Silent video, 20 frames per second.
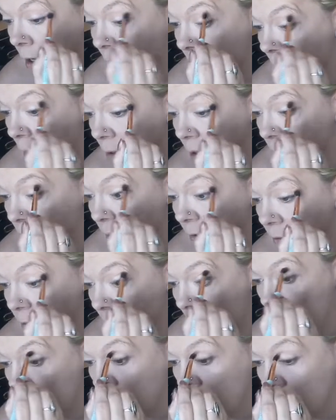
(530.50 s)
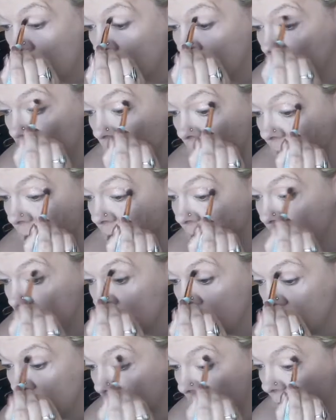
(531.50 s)
now that we've got our
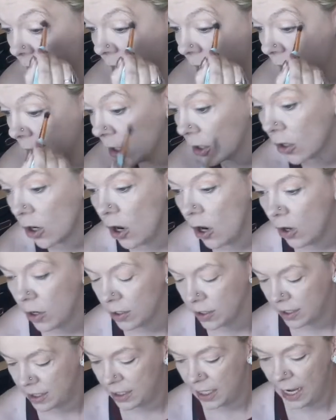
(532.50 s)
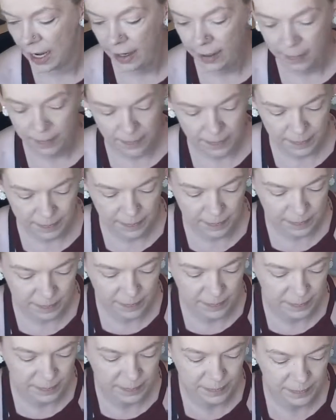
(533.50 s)
transition color all set,
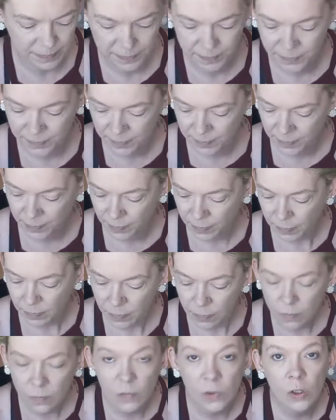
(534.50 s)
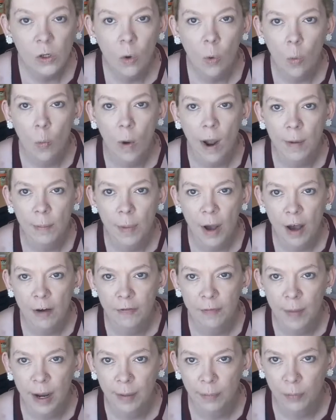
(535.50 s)
I'll wipe
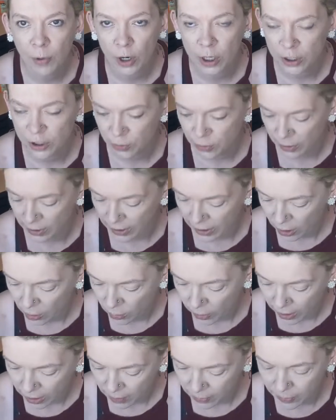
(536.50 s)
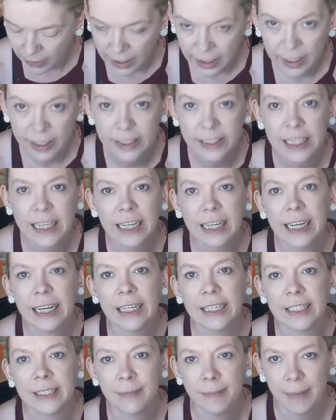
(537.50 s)
off my brush really quick because it
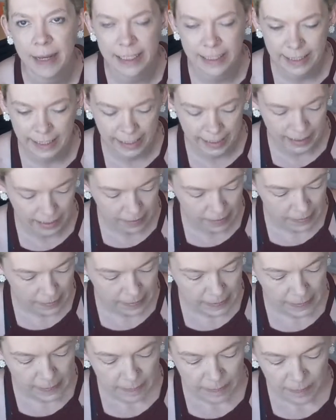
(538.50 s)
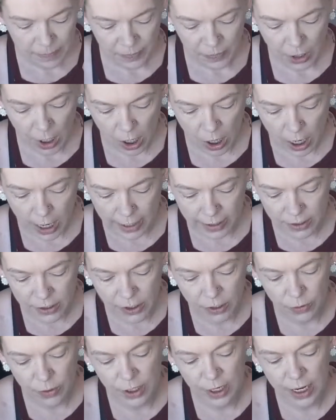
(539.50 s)
gets messy. All right,
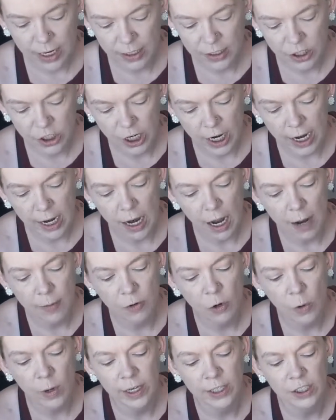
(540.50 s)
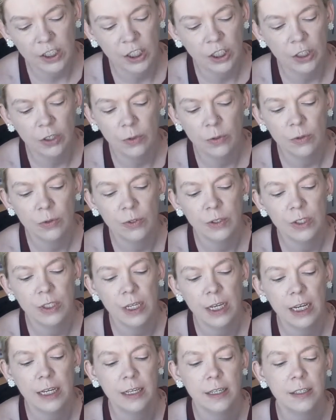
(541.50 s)
so the next shade I'm going to use
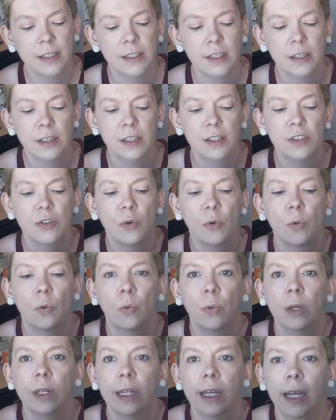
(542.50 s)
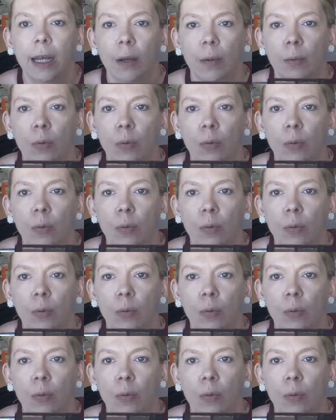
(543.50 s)
is this really